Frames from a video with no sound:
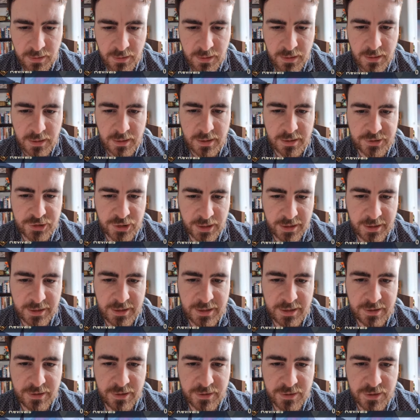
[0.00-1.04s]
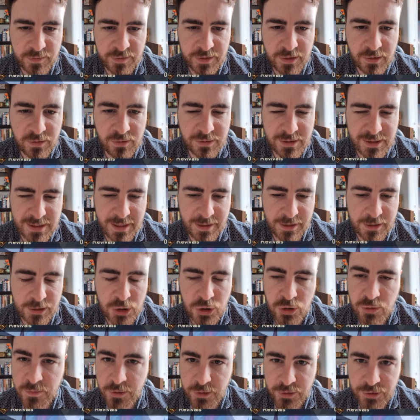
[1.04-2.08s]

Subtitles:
And Janna here not doing altogether too much.